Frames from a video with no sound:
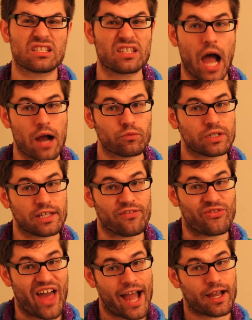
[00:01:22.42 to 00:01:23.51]
It's not really
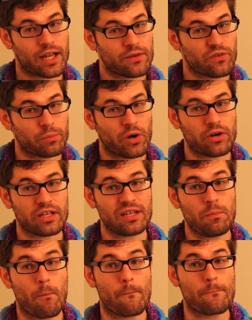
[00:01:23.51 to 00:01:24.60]
that kind of a party,